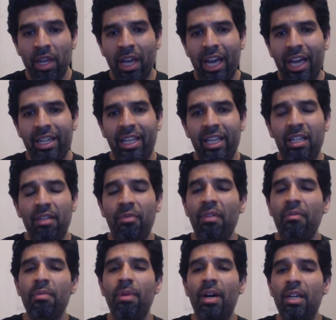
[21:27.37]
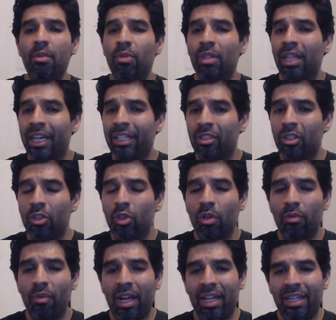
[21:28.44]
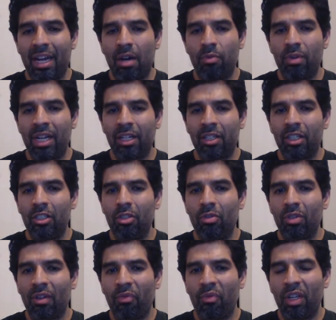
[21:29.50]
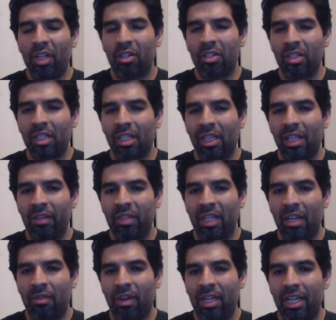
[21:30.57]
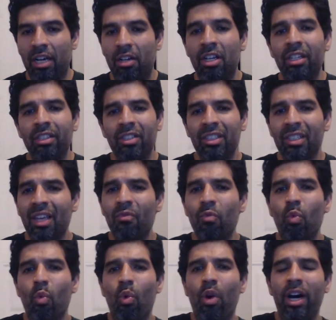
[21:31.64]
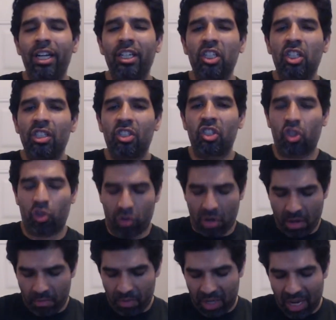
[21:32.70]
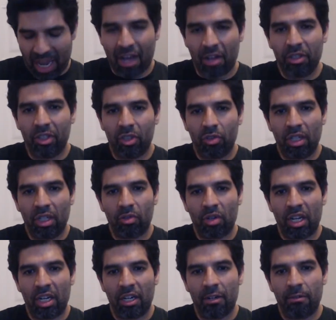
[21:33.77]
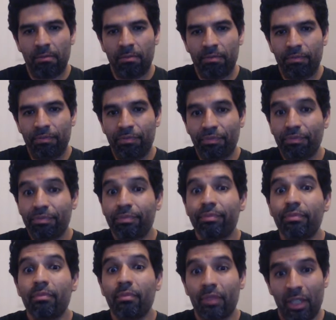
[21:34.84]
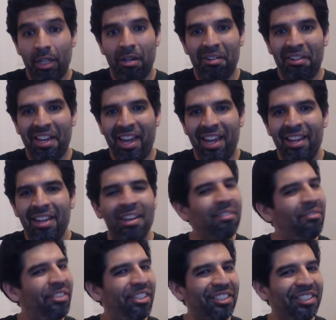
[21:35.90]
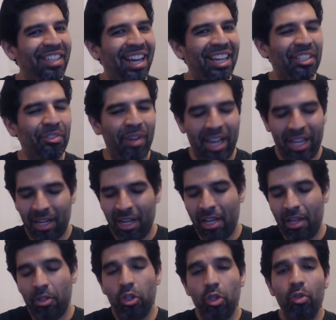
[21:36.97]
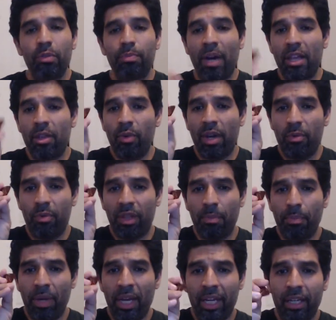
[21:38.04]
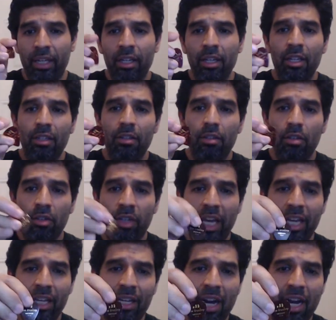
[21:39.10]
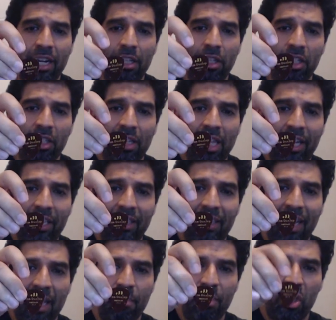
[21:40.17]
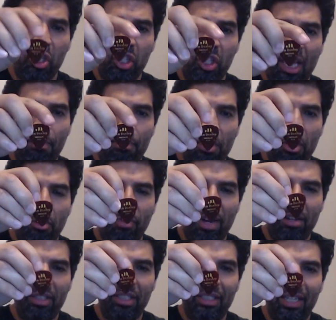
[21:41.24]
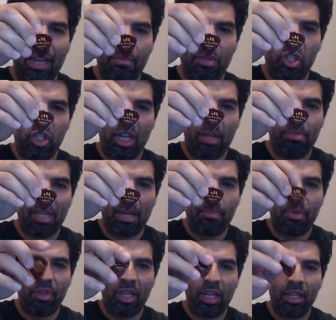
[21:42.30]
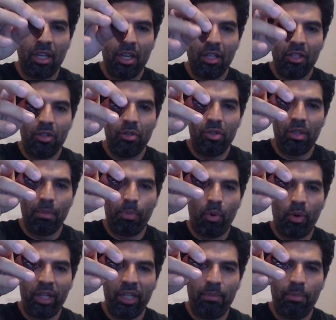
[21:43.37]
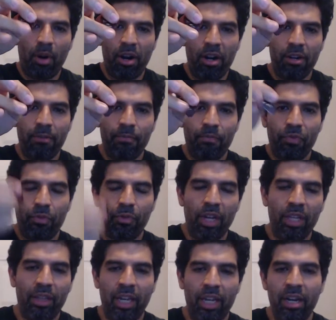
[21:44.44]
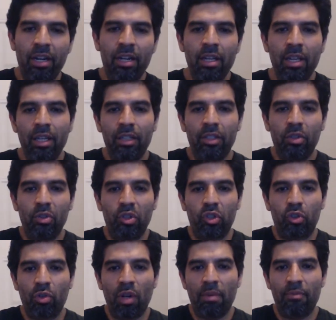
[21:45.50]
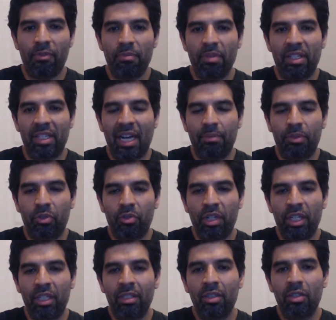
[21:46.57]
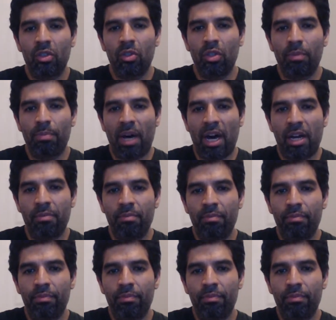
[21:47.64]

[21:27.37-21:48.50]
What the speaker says: And then if everybody would like to do it right now, we're not going to use our fingers in the left hand right now. Just give one good strum down the strings right here. Okay? Feels nice, right? Use, by the way, with the pick, okay? Kind of look like a diamond shape, rounded diamond shape type of thing. Use the pointy part right there to strum from the top string to the bottom.